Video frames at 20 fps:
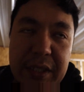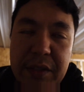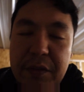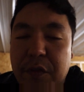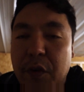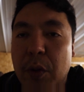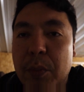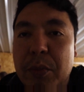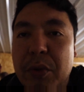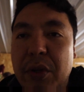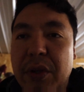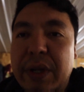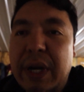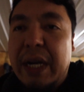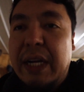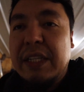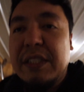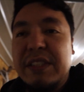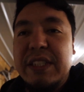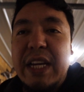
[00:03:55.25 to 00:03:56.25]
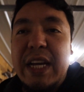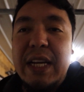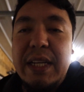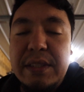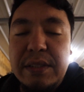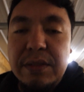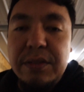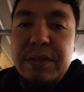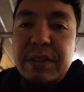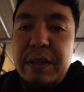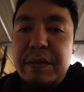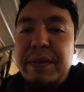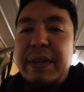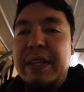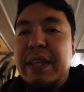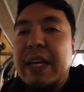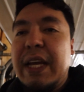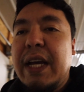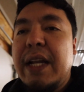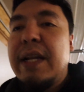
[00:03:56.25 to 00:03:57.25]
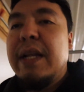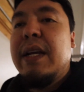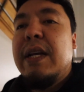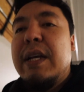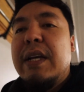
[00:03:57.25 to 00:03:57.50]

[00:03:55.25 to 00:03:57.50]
the foam roller on the sides and stuff like that